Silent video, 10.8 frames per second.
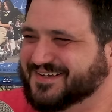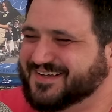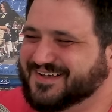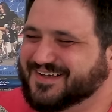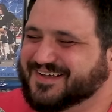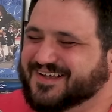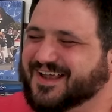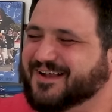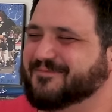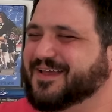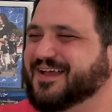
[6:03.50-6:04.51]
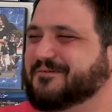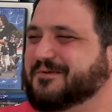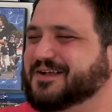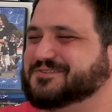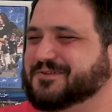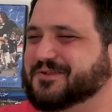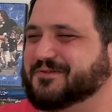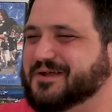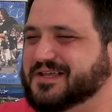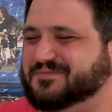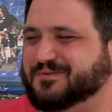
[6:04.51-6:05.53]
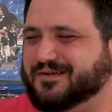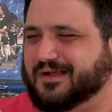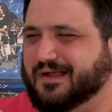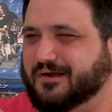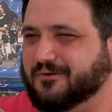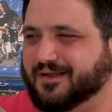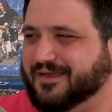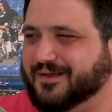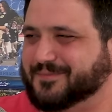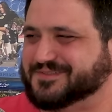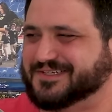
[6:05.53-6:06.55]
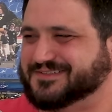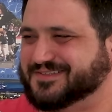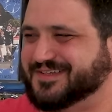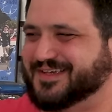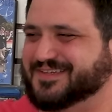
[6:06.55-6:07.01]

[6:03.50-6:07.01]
And I'm like, I want to watch Lord of the Rings, but I don't want to get up and change the